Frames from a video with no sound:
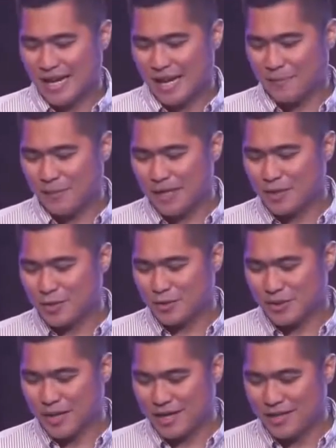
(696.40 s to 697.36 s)
I'm not
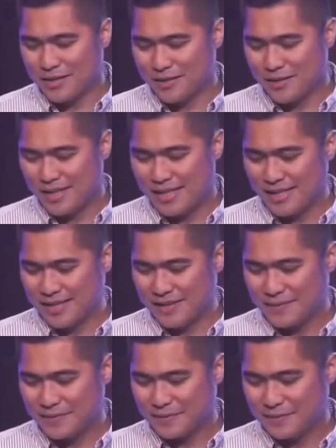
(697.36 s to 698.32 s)
sure. Are you ready?
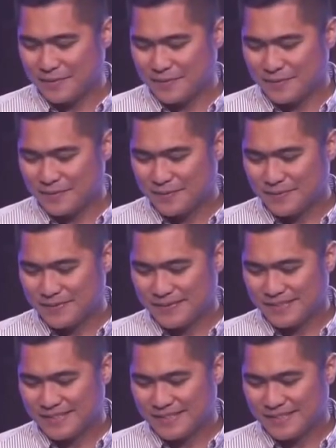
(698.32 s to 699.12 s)
Yes.